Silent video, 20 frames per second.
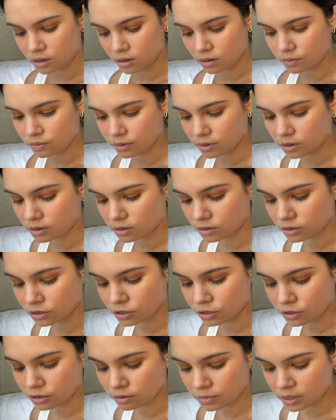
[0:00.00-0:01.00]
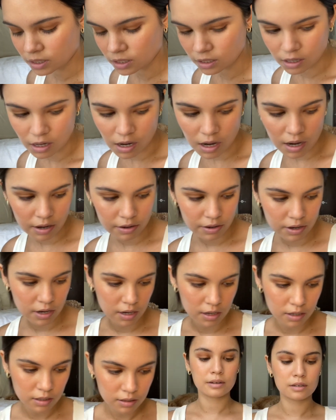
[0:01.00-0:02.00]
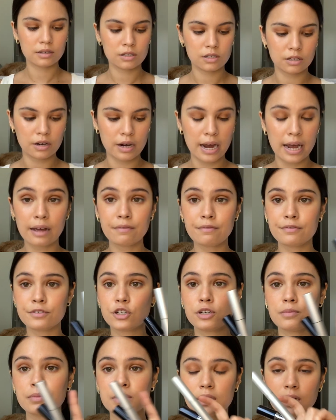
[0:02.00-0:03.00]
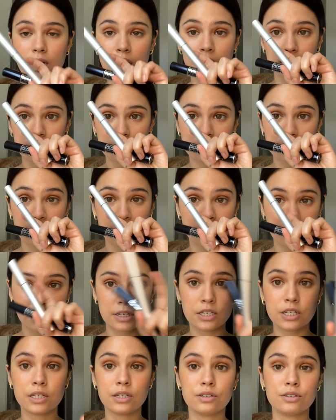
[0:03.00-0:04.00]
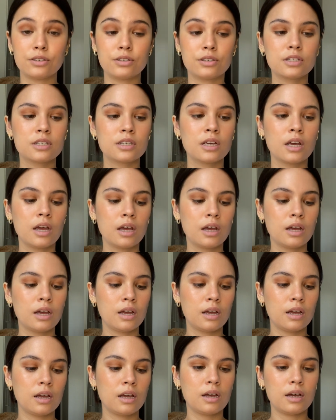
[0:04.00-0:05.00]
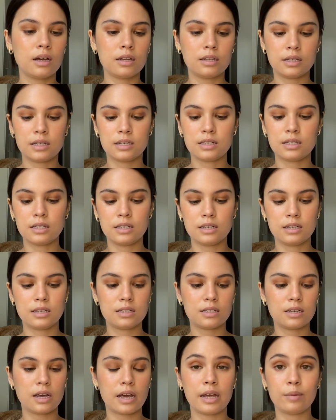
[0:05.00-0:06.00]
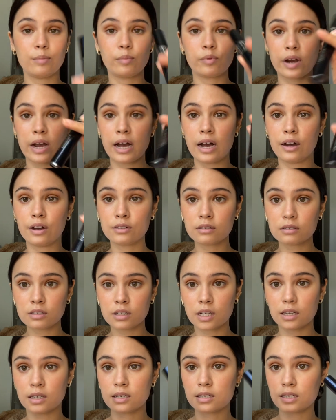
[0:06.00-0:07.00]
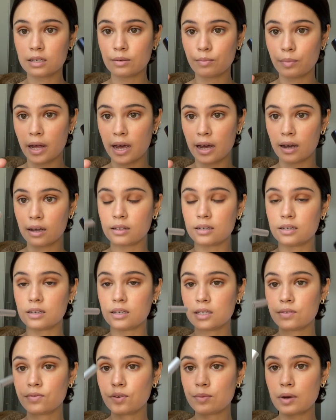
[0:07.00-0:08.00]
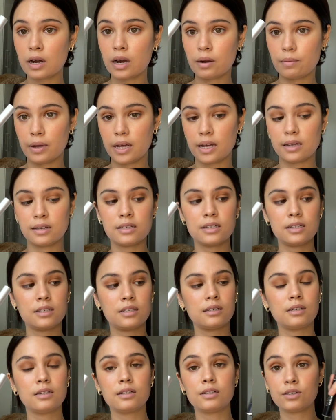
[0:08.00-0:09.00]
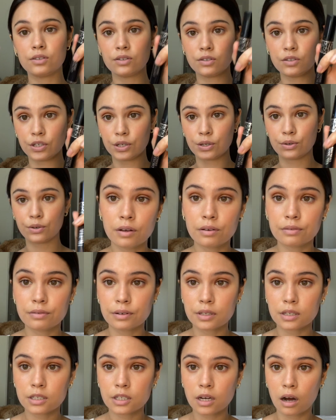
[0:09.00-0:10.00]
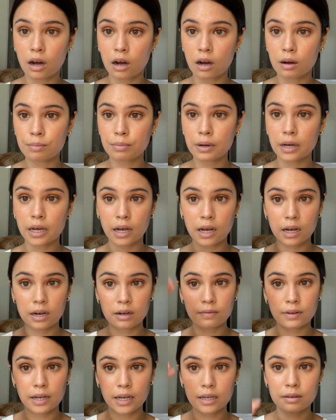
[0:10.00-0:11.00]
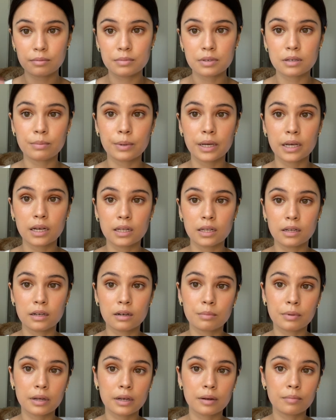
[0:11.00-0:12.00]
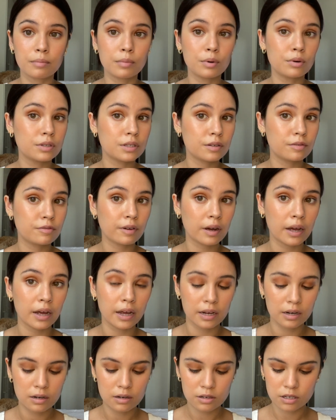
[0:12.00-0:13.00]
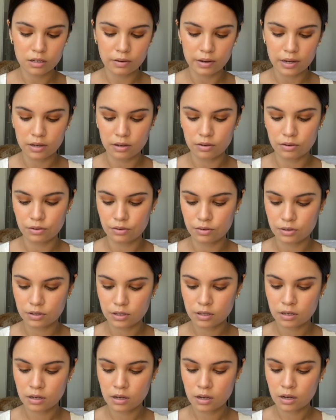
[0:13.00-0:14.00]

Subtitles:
We're on to mascara. So I have two mascaras that I like to use. This is a brown and this is a black. This is from RMS Dior. For the top, I kind of like them to be a little bit more defined. So I use